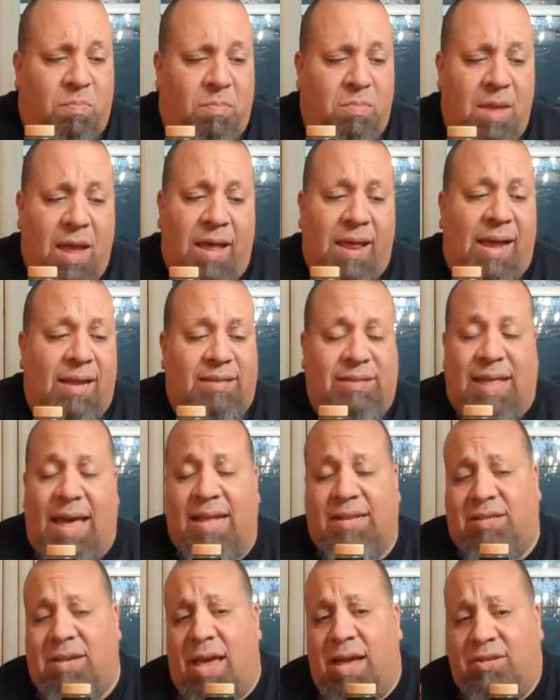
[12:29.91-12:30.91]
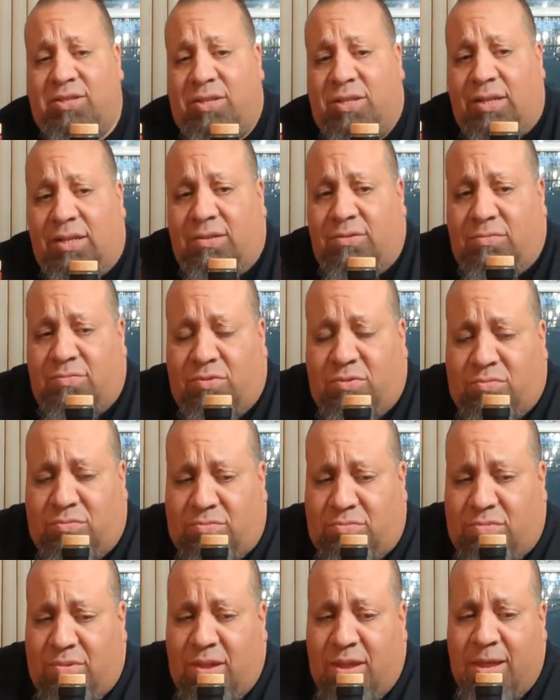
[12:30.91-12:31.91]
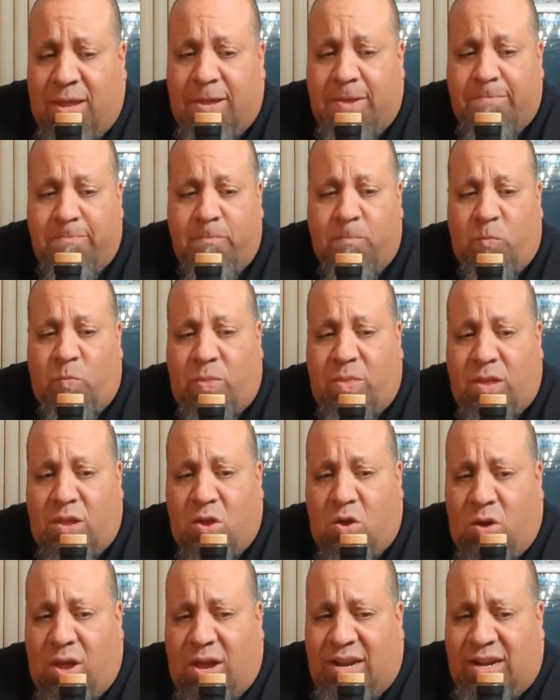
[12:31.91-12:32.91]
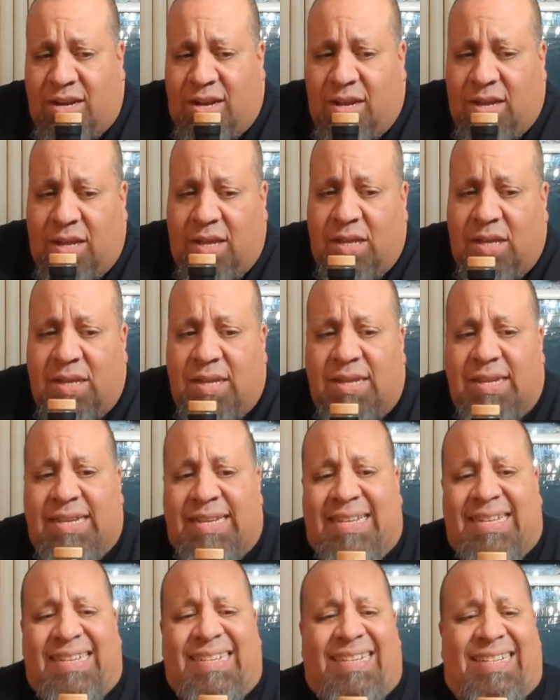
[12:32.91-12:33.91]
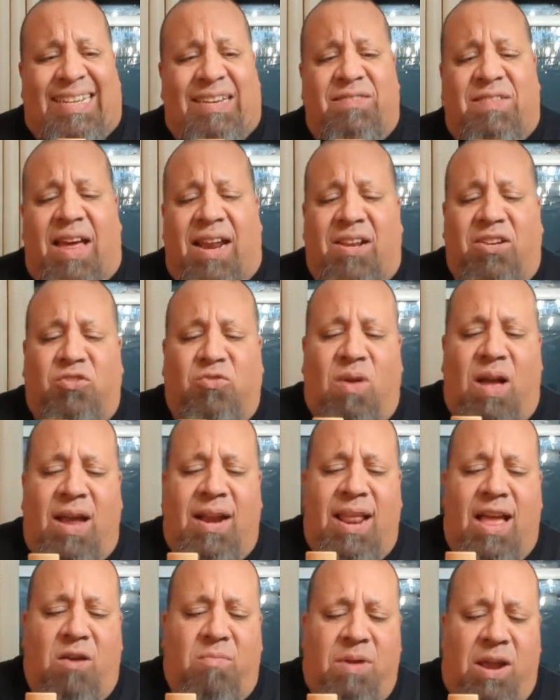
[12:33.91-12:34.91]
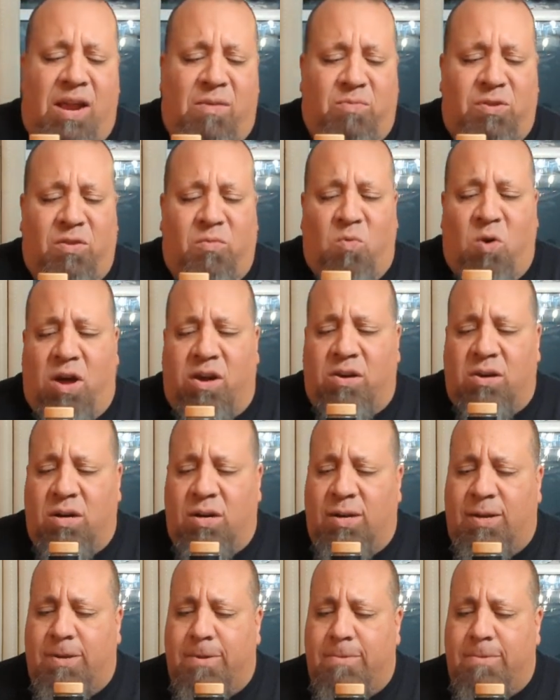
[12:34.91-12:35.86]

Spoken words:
Yeah, that's excellent. Go ahead and give that a try now, babe, with the water.